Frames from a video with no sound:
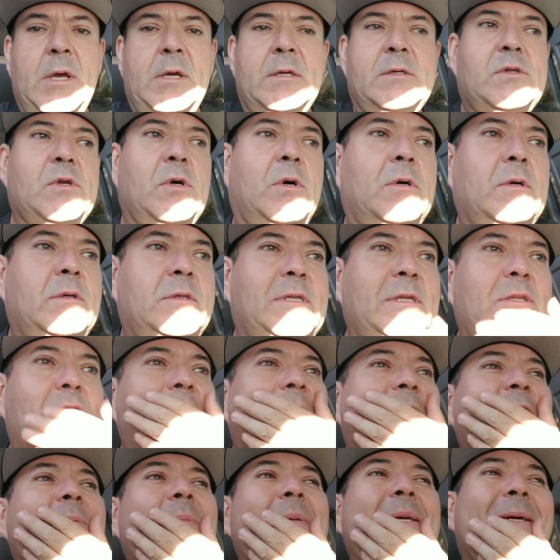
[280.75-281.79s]
So since you
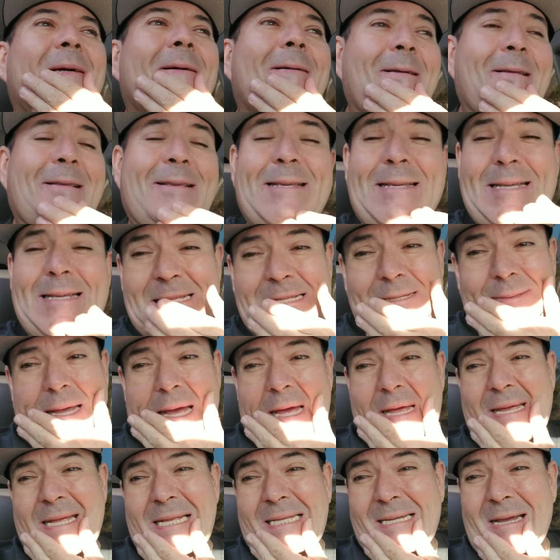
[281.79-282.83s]
guys have been gone, it, has
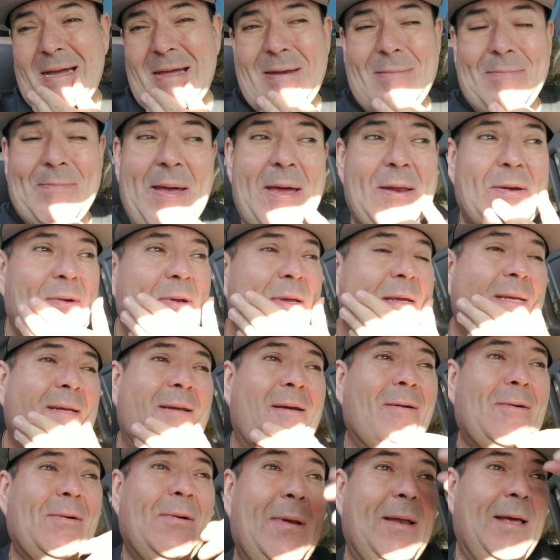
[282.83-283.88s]
got it's gotten better, you
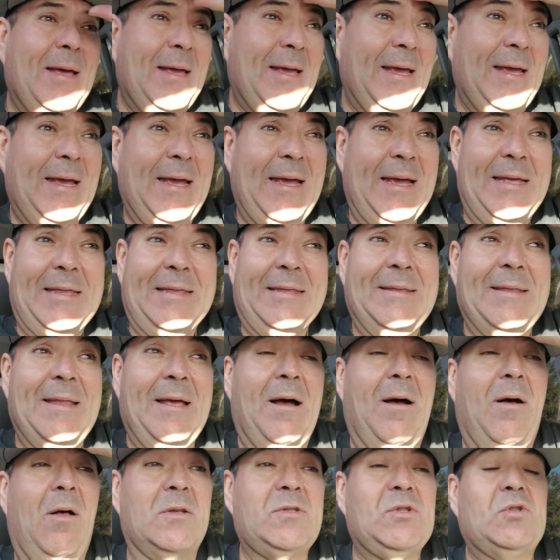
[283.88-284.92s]
know. and, and
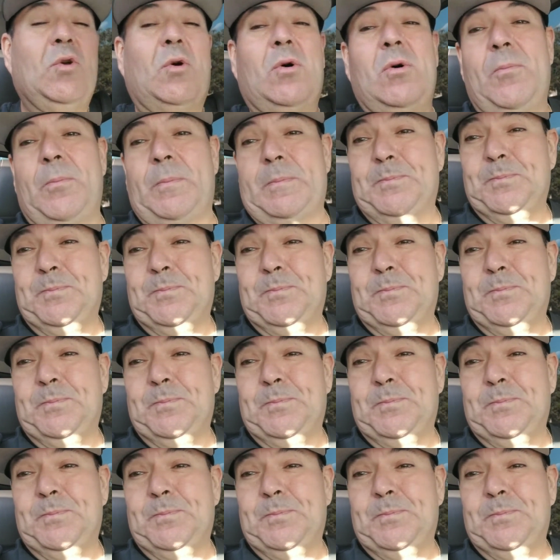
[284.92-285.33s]
also